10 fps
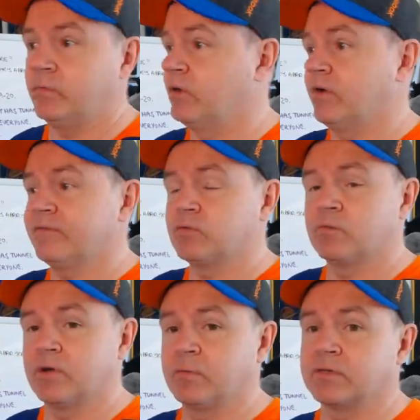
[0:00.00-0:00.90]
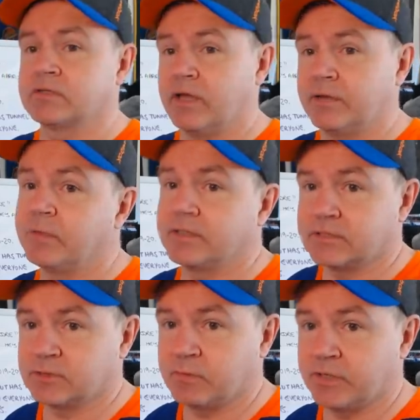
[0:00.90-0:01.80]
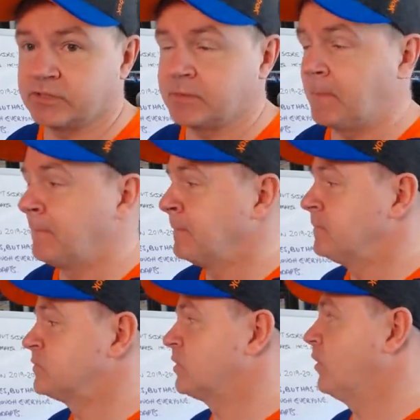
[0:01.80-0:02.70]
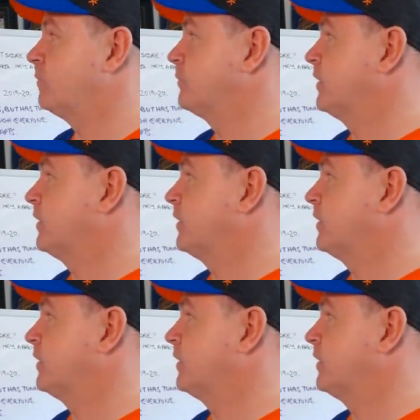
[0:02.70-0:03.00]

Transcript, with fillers: we don't have to worry about his line mates as much. So